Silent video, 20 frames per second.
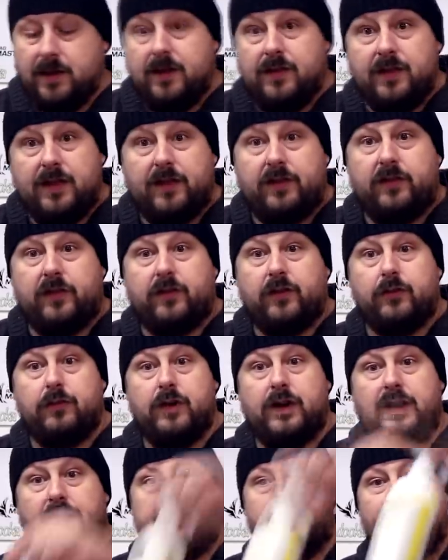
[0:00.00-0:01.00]
this is a
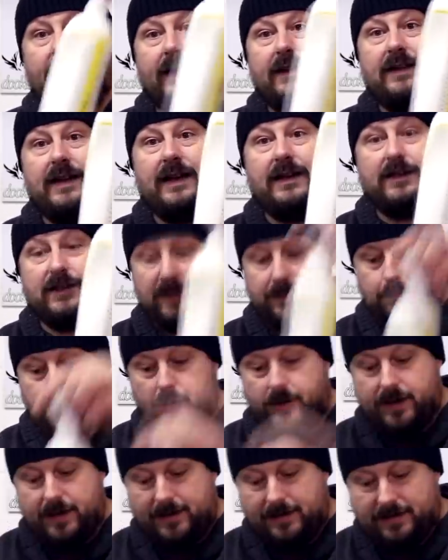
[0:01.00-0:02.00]
really fantastic
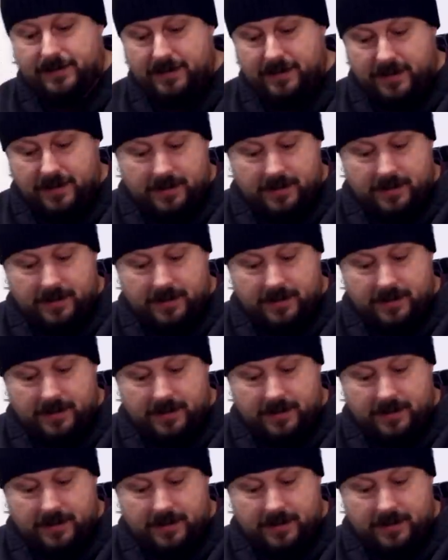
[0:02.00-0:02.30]
product.